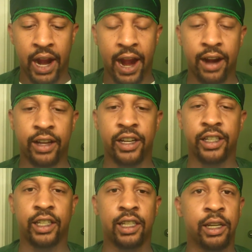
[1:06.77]
hair
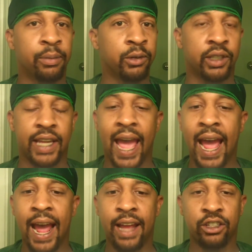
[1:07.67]
cutting clippers
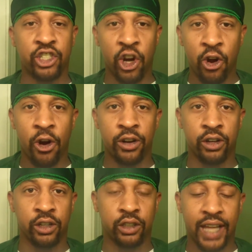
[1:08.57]
guide chart
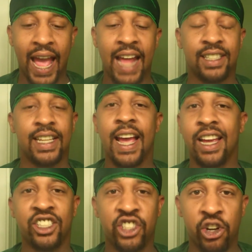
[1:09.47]
or guide
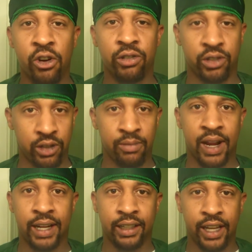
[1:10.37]
size chart or something
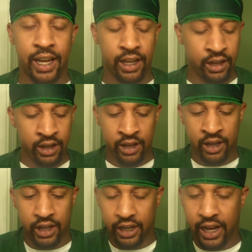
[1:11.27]
like that.
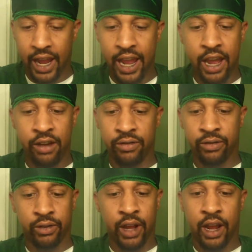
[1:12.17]
It'll
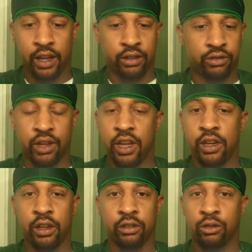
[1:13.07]
have like,
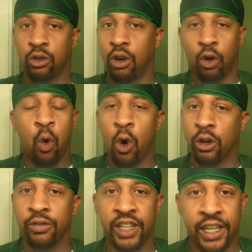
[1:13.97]
say,
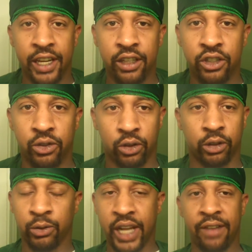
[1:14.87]
1/4 of an inch or
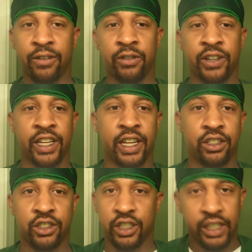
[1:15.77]
3/8 of an
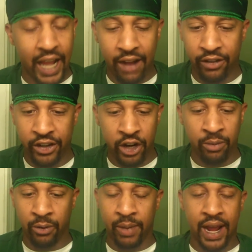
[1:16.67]
inch, and it'll have a
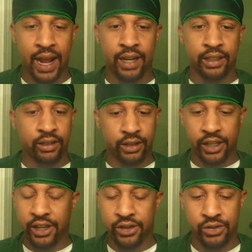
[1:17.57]
number by it, and it'll
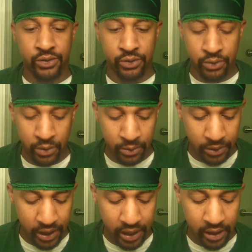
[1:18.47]
tell you, you know what I'm
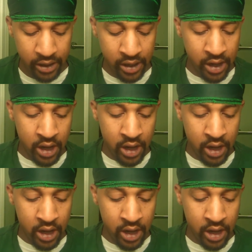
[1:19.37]
saying.